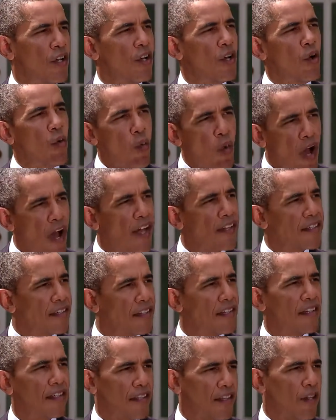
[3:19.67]
who want
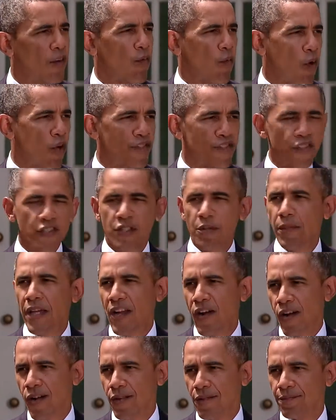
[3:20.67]
their voices to be
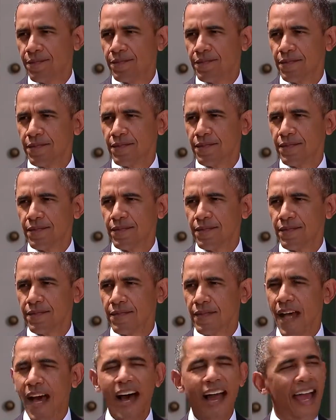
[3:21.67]
heard.
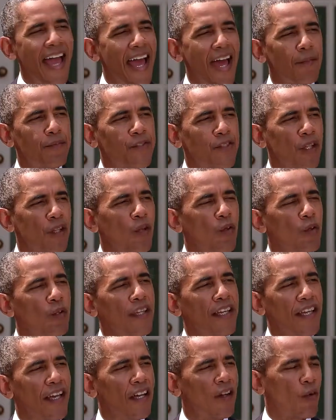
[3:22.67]
I
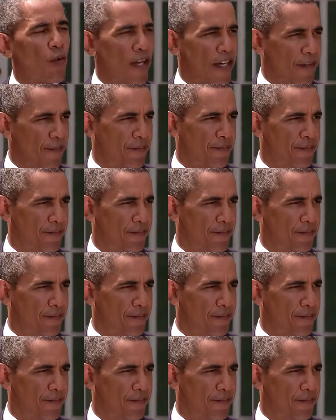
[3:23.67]
absolutely agree.